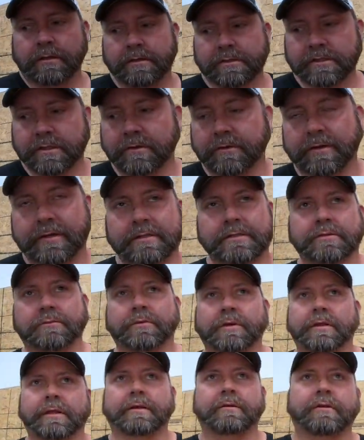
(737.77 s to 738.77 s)
So it isn't
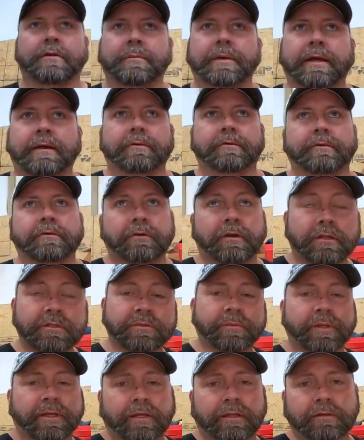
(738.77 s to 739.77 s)
really going to matter, not
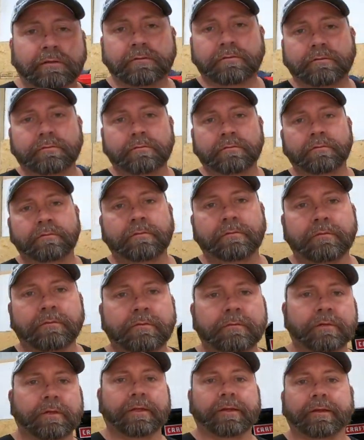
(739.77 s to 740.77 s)
to me,
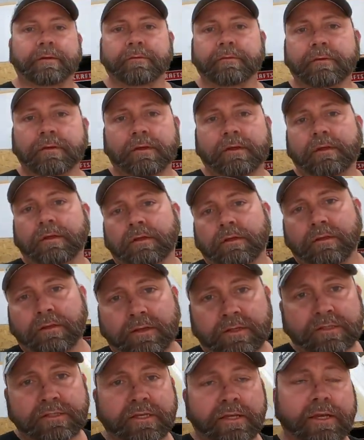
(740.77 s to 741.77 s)
you know.
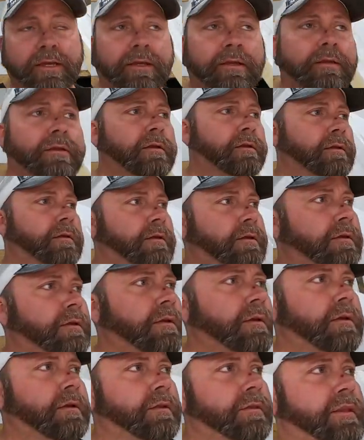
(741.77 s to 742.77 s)
Like I say,
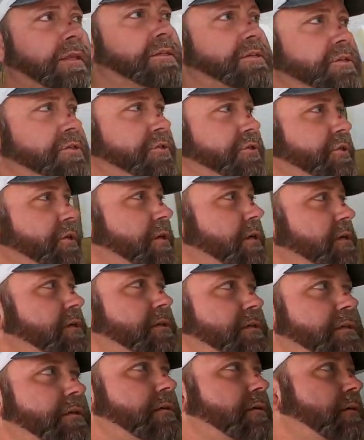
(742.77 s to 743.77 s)
this is
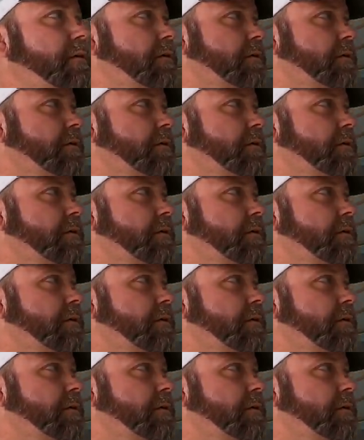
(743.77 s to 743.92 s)
just,